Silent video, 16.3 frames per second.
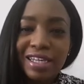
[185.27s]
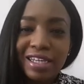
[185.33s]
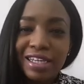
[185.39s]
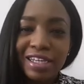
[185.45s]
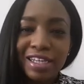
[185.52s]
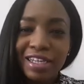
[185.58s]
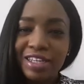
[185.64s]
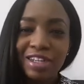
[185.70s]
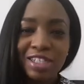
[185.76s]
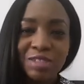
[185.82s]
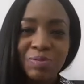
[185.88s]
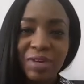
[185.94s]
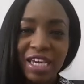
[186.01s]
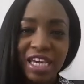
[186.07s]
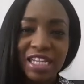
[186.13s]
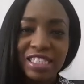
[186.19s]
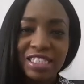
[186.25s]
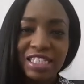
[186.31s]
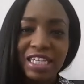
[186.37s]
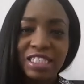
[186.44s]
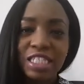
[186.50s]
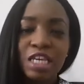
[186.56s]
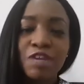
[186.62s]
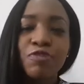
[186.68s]
It doesn't make any
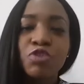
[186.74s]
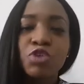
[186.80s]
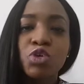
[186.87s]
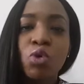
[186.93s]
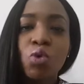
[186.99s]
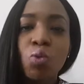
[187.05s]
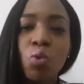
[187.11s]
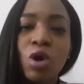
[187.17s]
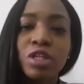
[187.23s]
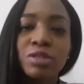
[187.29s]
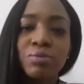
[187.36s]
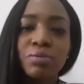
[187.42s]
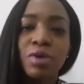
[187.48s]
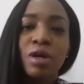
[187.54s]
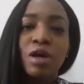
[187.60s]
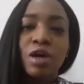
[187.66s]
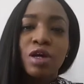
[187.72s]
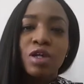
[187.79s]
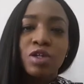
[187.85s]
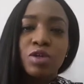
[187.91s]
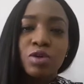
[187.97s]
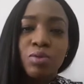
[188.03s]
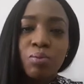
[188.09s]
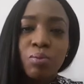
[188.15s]
sense. If you don't want
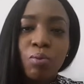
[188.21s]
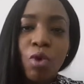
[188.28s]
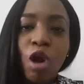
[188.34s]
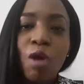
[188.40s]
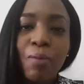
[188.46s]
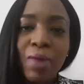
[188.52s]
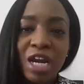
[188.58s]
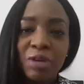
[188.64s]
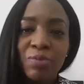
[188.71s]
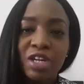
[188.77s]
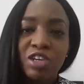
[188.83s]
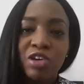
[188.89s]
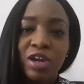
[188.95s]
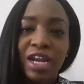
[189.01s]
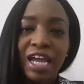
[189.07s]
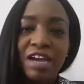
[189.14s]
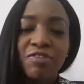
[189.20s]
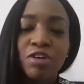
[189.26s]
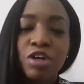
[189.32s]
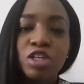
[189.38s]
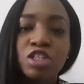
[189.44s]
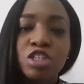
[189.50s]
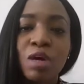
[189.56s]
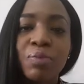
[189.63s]
more married men in your life,
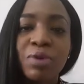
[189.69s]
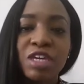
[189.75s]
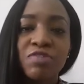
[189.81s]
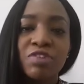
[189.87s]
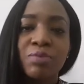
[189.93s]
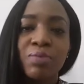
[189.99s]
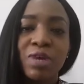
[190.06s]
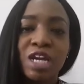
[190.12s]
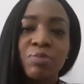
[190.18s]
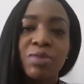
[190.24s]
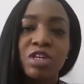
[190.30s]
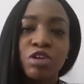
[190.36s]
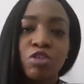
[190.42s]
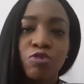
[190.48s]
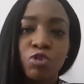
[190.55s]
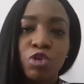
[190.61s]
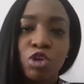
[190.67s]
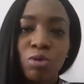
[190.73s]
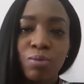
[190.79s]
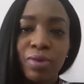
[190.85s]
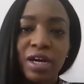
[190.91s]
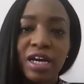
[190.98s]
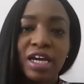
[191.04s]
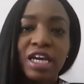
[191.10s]
stop giving married men your phone
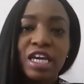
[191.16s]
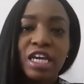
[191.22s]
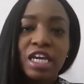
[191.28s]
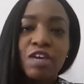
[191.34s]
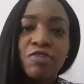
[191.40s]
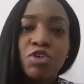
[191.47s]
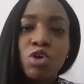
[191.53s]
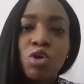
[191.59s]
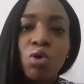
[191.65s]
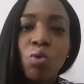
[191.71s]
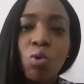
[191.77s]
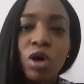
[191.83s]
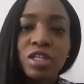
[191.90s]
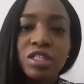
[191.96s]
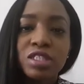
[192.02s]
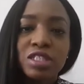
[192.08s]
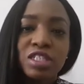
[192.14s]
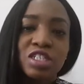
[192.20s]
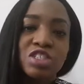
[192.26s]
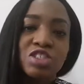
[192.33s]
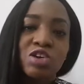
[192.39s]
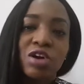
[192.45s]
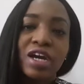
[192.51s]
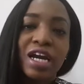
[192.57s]
number. If you don't want
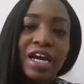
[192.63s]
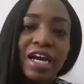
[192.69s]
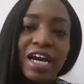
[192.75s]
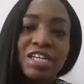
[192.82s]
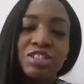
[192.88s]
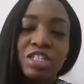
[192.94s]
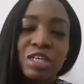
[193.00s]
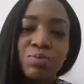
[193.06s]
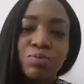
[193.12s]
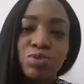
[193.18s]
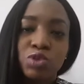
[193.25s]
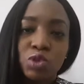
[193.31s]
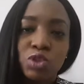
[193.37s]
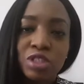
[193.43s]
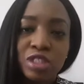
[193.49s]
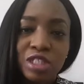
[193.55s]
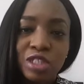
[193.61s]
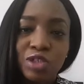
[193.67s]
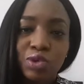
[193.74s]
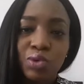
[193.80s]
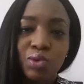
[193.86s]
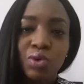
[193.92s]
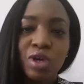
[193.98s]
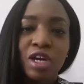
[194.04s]
younger guys to keep toasting
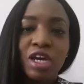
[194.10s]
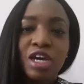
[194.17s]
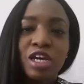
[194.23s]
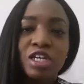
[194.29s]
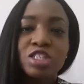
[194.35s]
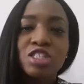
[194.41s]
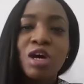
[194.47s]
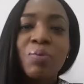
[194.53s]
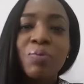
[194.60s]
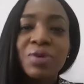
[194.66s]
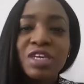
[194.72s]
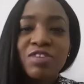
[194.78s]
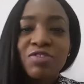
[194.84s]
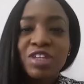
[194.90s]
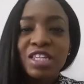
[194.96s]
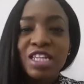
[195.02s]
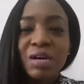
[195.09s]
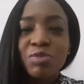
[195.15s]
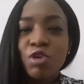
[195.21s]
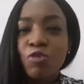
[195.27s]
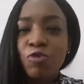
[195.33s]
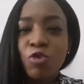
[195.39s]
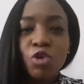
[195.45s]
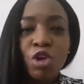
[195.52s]
you, stop giving them
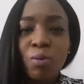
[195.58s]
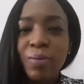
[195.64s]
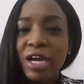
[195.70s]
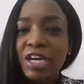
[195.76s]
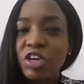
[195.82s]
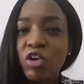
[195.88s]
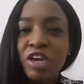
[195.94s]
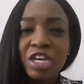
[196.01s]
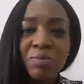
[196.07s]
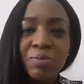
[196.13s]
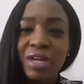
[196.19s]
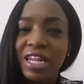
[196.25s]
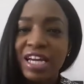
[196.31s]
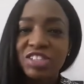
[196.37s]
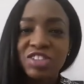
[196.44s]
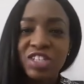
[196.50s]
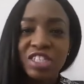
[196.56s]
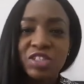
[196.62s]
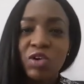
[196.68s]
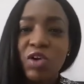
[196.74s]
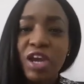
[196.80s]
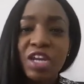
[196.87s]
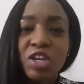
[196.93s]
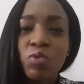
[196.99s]
your phone number, your email address,
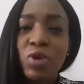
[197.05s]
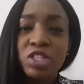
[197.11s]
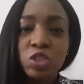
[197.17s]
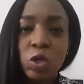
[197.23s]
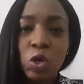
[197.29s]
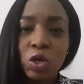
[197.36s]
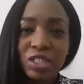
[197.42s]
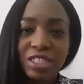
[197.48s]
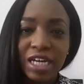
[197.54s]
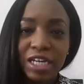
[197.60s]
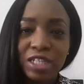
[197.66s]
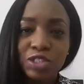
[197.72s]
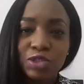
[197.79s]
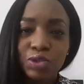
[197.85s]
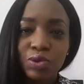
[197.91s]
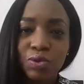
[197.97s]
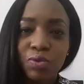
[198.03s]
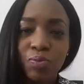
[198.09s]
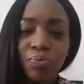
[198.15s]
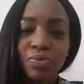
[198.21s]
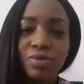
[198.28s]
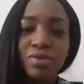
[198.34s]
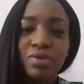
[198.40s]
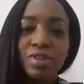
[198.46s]
or any way to contact you.
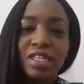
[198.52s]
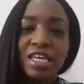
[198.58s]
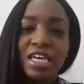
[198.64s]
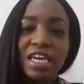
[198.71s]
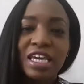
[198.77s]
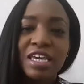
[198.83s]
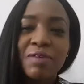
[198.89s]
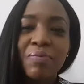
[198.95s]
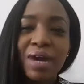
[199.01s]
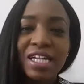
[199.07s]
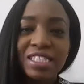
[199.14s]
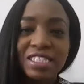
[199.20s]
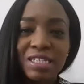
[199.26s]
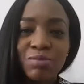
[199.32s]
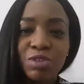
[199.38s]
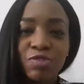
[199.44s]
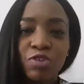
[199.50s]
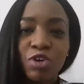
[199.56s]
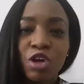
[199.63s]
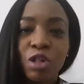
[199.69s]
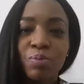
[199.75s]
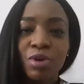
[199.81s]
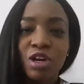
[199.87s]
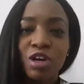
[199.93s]
It might seem
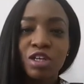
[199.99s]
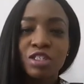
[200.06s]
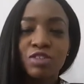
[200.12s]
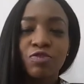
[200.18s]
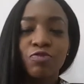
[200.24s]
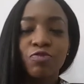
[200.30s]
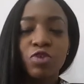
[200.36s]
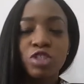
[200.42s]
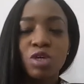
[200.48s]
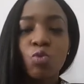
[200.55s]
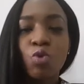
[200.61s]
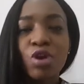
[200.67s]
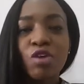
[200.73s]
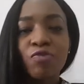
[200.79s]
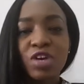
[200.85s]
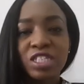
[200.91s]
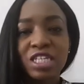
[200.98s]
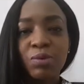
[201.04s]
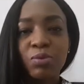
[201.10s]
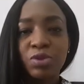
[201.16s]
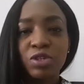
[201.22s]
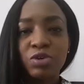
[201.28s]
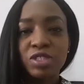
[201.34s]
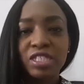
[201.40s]
difficult because for some women, for
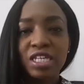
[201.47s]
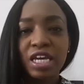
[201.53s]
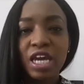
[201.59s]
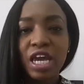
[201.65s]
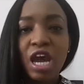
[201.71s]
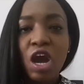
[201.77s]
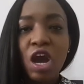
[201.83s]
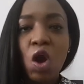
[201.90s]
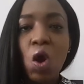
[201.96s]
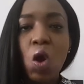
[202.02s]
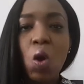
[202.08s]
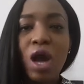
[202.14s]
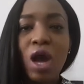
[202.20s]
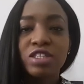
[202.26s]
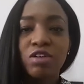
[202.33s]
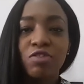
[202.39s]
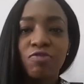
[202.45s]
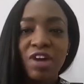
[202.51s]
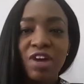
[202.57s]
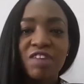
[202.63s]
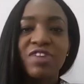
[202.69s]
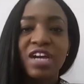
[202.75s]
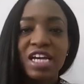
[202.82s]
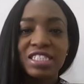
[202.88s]
example, they will say, oh, out of
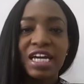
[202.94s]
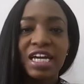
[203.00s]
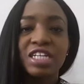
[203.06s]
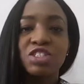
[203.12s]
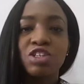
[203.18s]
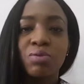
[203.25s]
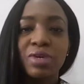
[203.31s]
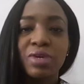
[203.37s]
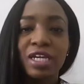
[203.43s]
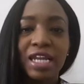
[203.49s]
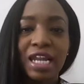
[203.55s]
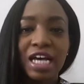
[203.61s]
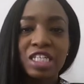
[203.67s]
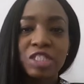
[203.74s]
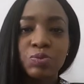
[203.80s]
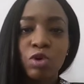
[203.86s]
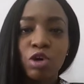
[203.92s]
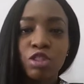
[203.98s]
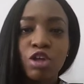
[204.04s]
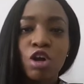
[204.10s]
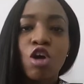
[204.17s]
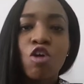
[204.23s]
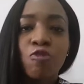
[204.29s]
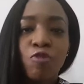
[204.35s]
5 guys that hit on me last month,
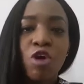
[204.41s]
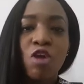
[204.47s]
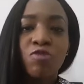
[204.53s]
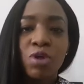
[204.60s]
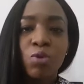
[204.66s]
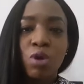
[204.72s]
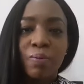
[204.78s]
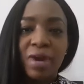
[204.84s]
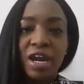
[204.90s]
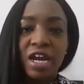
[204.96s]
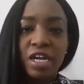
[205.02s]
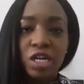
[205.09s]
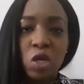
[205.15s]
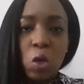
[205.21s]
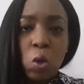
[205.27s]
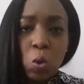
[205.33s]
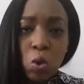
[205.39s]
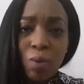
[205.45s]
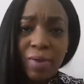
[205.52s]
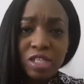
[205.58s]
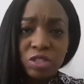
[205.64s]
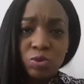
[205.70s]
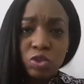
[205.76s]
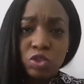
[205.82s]
4 of them were married. What
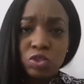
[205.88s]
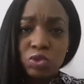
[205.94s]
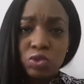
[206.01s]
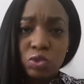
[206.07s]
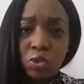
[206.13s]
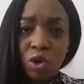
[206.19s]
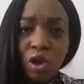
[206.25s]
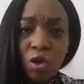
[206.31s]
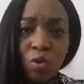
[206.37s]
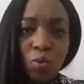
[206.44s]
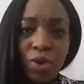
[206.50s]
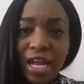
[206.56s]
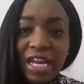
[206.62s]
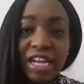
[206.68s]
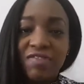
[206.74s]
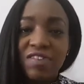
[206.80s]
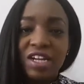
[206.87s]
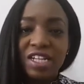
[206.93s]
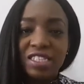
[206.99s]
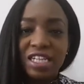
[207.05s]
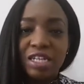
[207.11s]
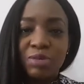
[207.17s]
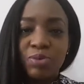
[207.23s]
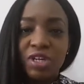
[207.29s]
am I supposed to do? Will I never
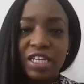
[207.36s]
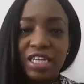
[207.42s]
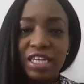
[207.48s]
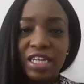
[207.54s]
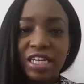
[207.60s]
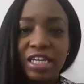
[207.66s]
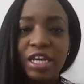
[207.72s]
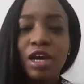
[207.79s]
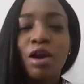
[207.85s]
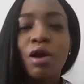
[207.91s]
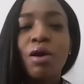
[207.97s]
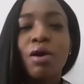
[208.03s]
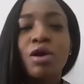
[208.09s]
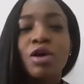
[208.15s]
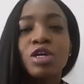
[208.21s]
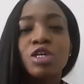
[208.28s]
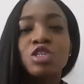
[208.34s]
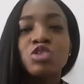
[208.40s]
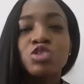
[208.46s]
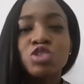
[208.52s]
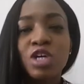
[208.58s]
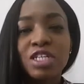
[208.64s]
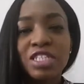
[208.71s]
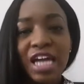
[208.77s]
date anybody again?
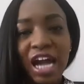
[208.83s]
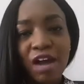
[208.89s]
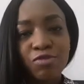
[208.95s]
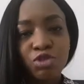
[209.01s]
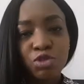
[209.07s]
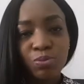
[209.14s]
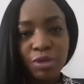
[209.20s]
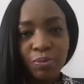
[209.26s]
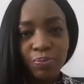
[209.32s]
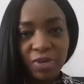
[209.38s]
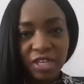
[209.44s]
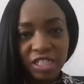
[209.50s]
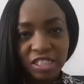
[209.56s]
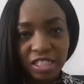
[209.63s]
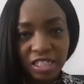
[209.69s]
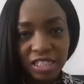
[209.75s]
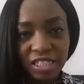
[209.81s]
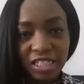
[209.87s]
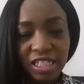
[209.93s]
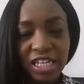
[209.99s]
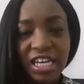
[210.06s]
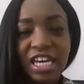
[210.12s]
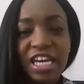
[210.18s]
You just have to be patient.